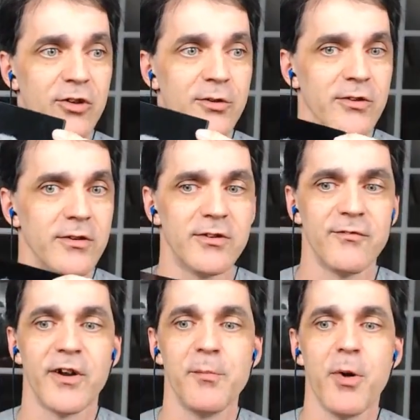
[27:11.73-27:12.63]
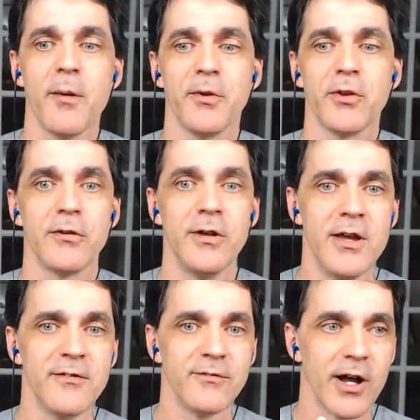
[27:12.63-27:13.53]
It's a very popular
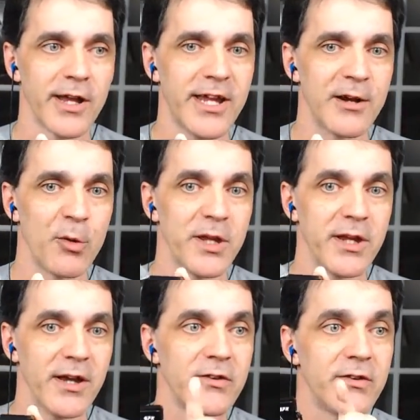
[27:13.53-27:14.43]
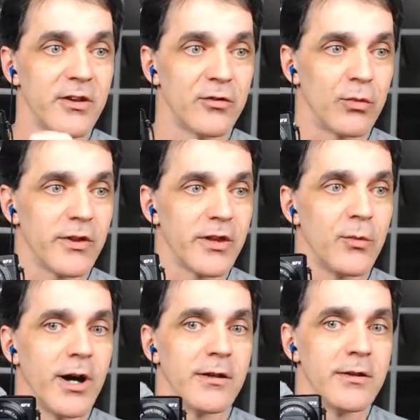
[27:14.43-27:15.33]
vlogging camera because it does really
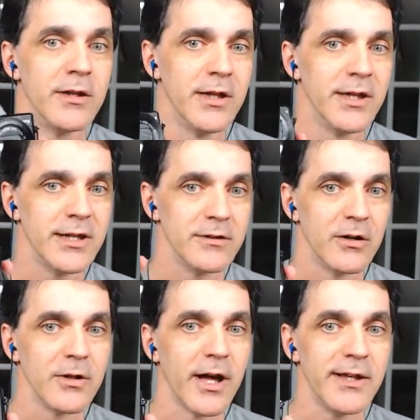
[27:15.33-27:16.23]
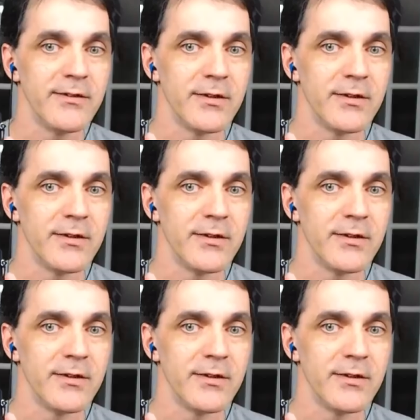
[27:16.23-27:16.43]
well in low light,